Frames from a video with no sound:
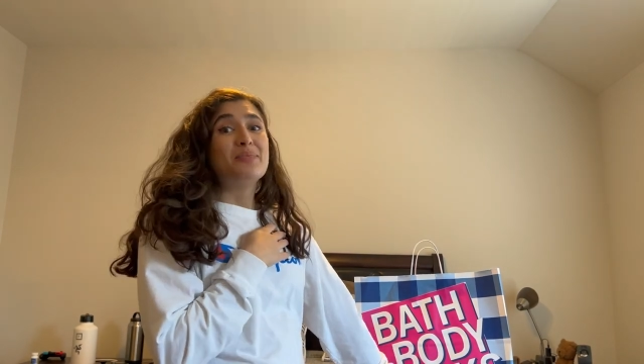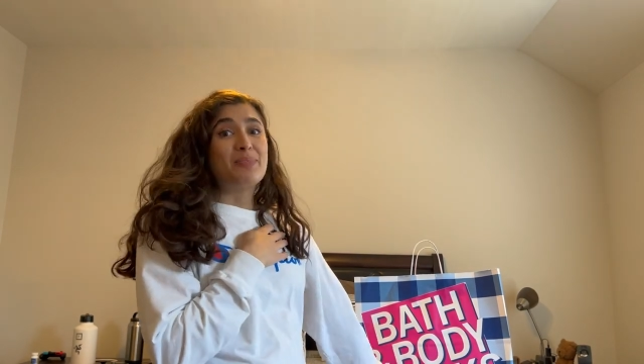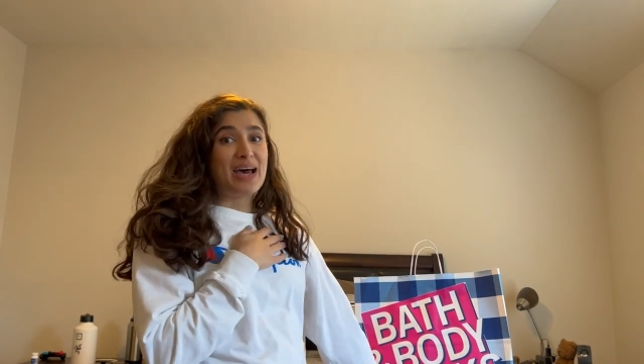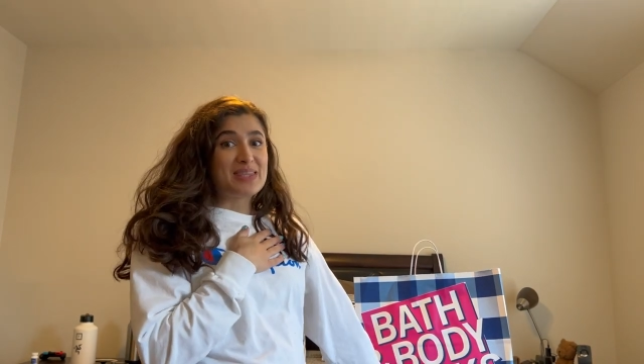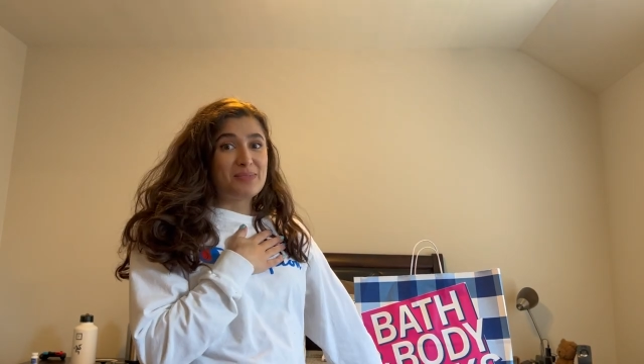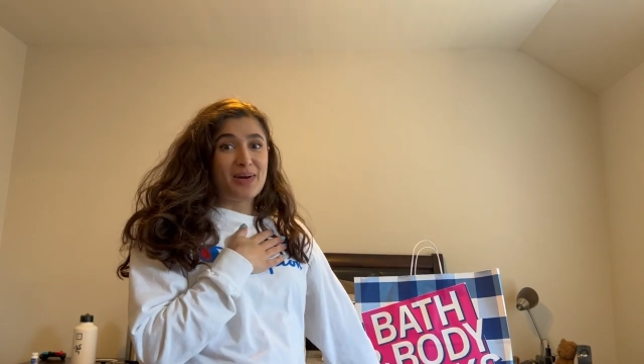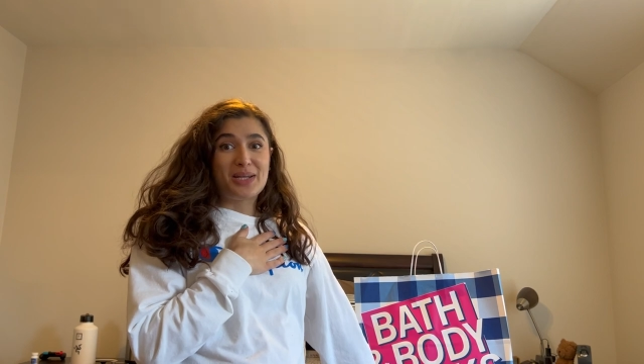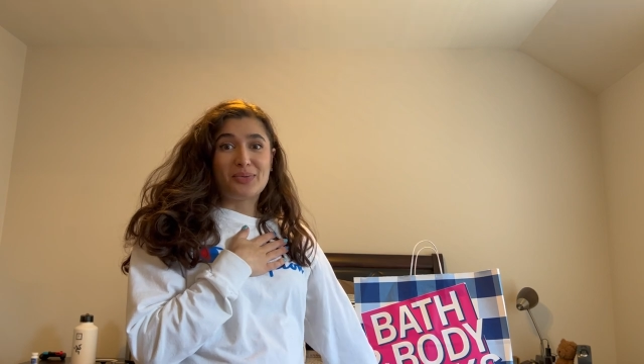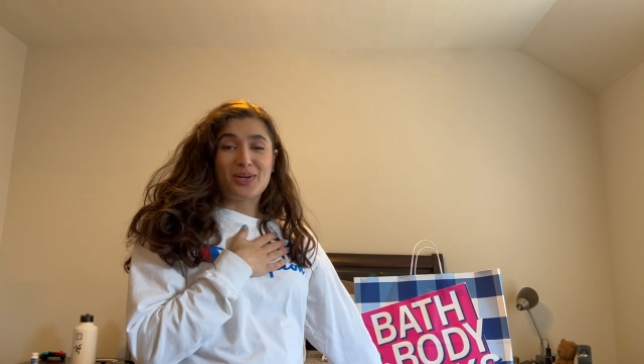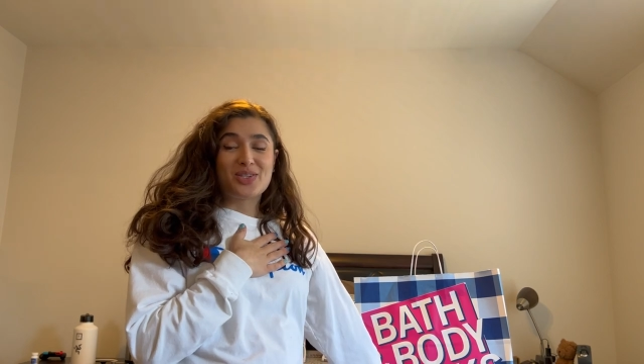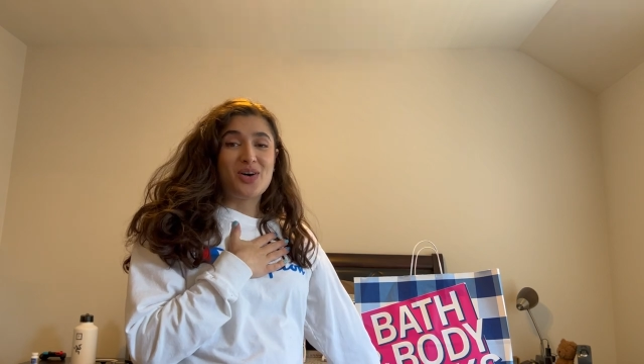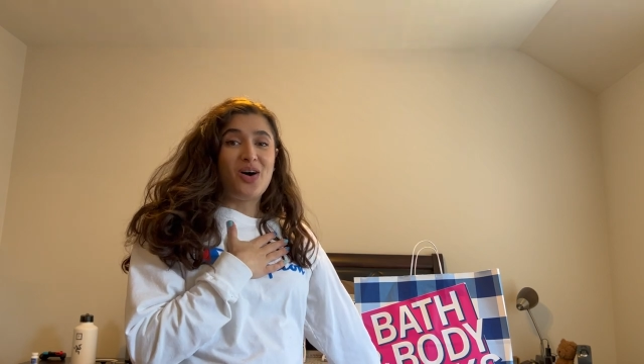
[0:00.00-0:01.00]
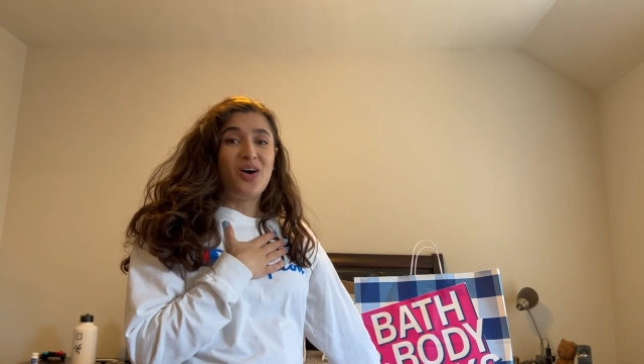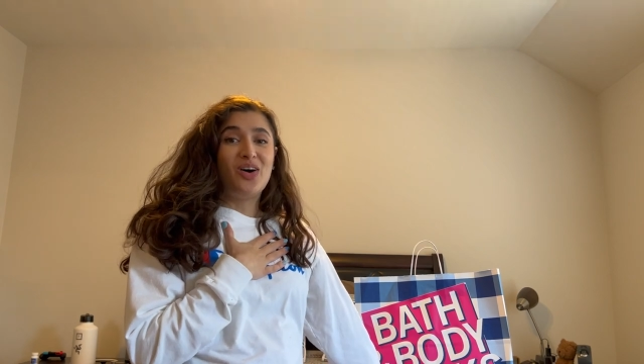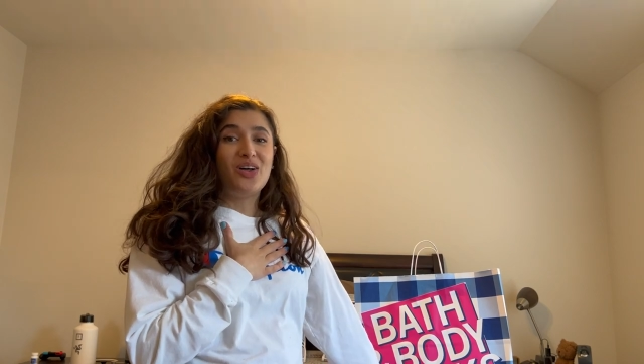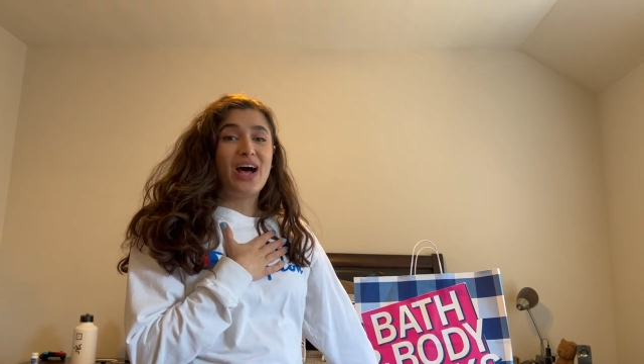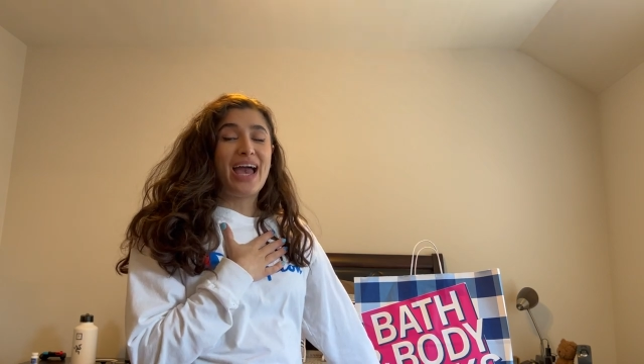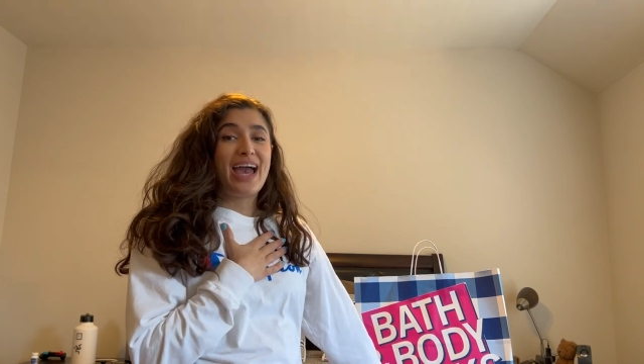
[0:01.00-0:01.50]
Bath & Body Works
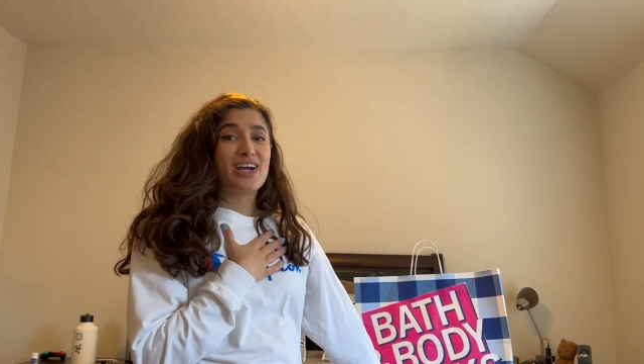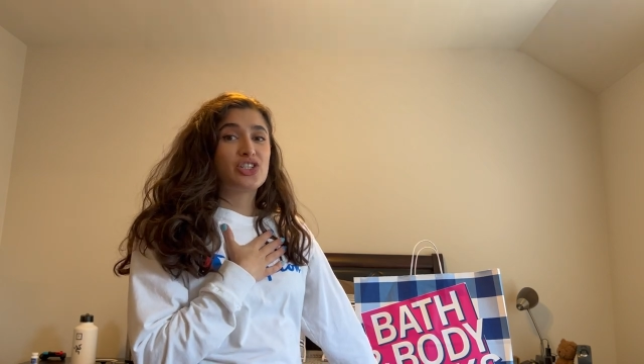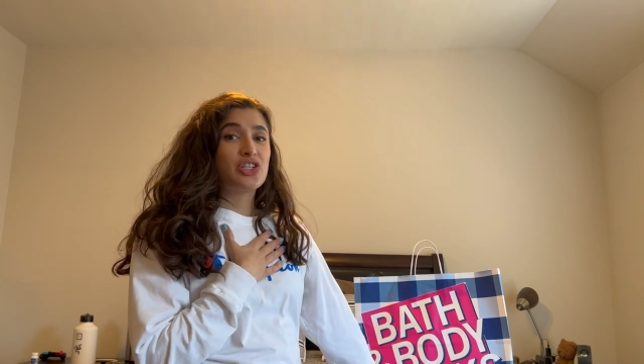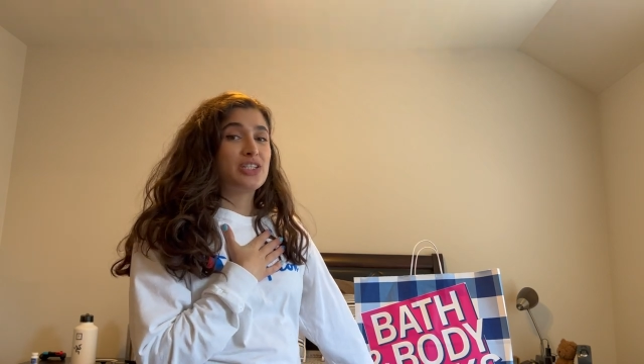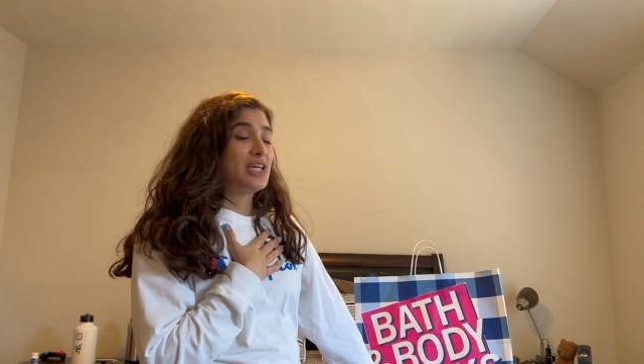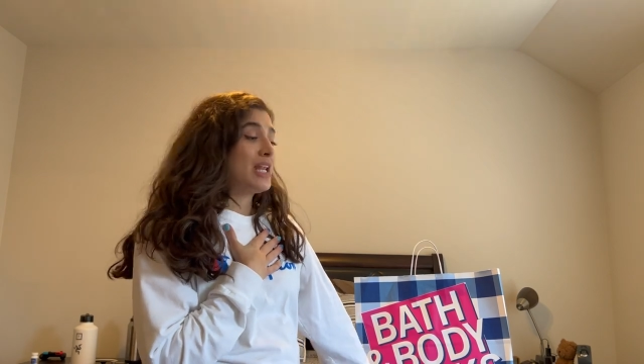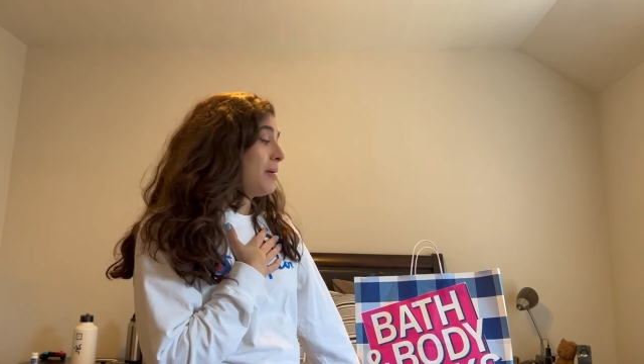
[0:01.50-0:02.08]
haul. I actually did